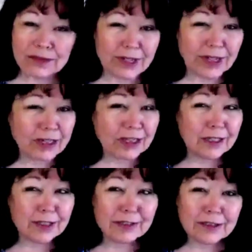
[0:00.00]
that we kind of
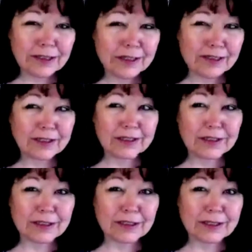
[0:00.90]
get like,
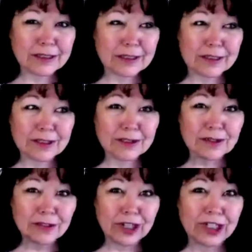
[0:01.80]
it's
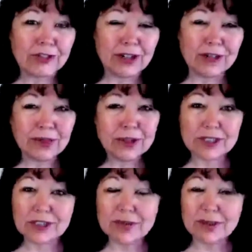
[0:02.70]
too free. We don't know
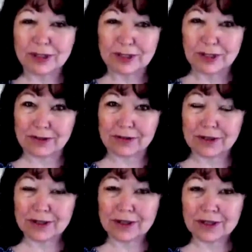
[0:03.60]
what to do with
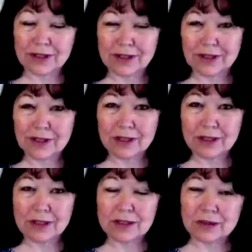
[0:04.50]
ourselves.
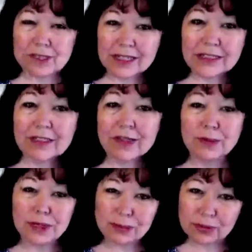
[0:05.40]
So it takes a
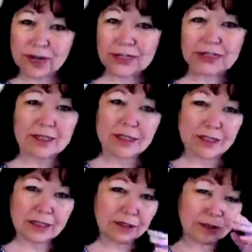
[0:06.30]
little bit of practice
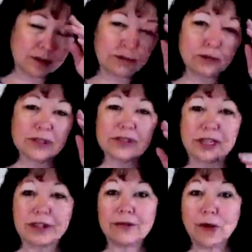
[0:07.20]
to get used to a
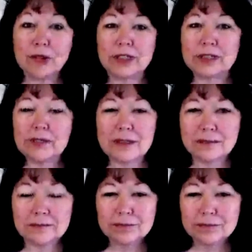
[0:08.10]
state of wholeness.